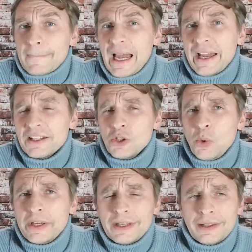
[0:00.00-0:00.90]
I had
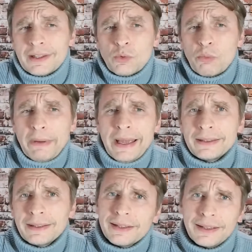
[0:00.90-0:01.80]
no idea that they were
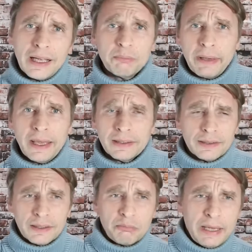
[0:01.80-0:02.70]
banned and then unbanned
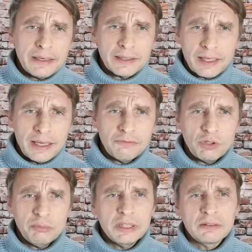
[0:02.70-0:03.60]
and then banned again. What
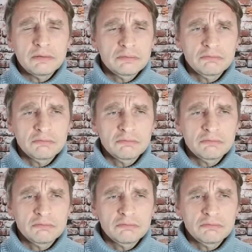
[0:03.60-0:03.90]
do you mean?